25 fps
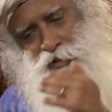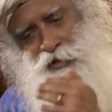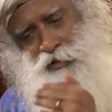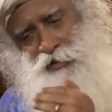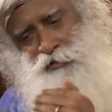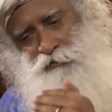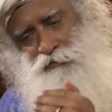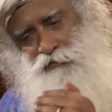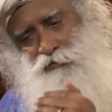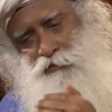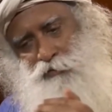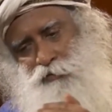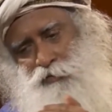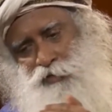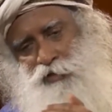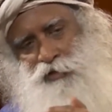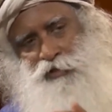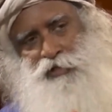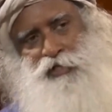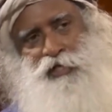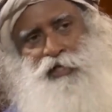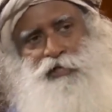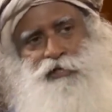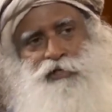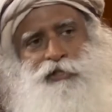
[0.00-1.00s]
84,
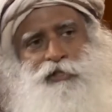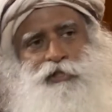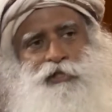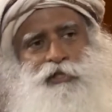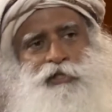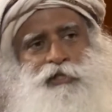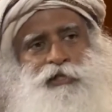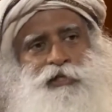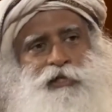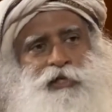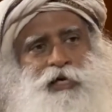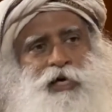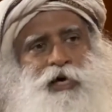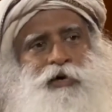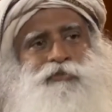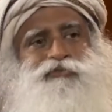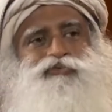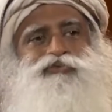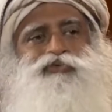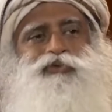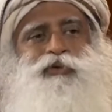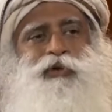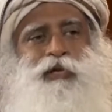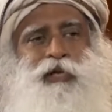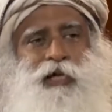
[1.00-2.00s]
it's considered a
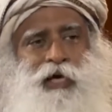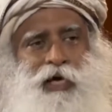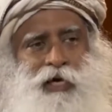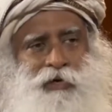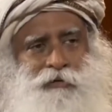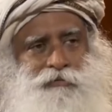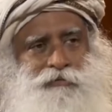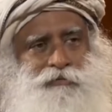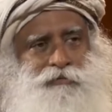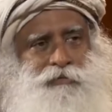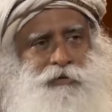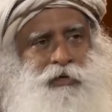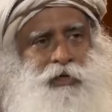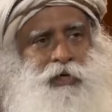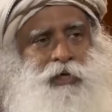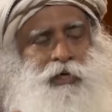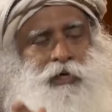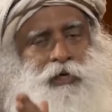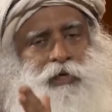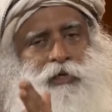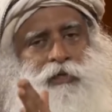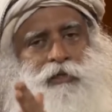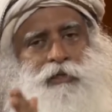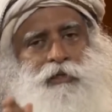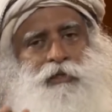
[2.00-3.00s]
full life.
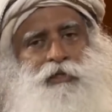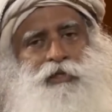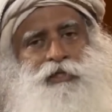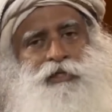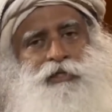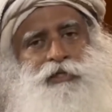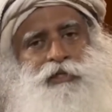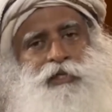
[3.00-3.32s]
In this,